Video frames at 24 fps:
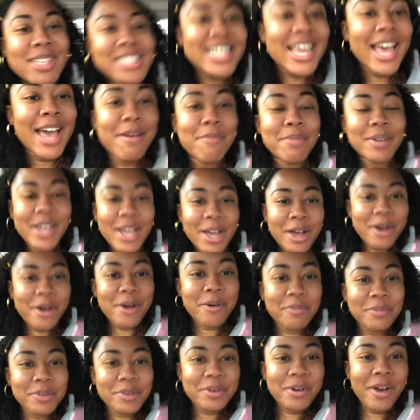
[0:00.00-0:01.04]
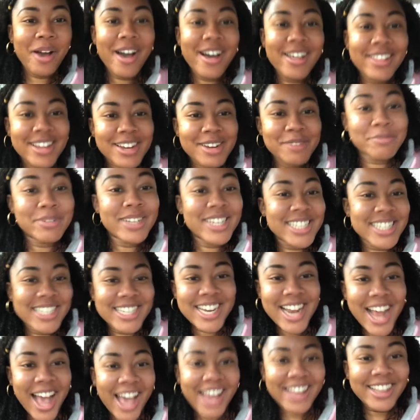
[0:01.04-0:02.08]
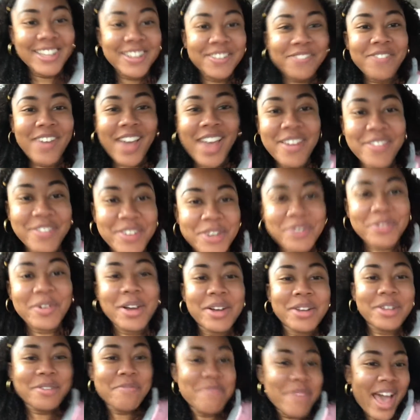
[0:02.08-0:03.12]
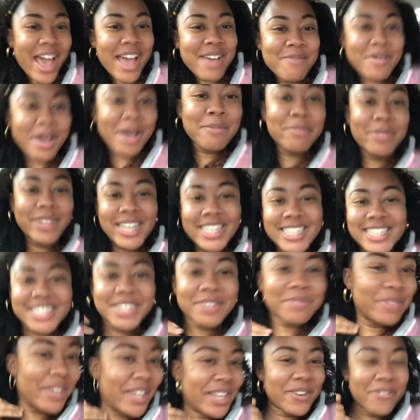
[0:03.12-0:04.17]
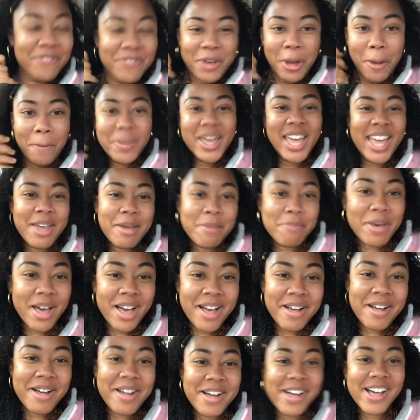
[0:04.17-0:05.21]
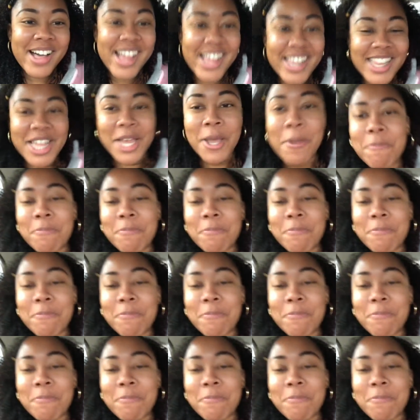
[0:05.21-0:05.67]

is Ebony. I hope you all are blessed and highly favored. Welcome back my blessed and beautiful people.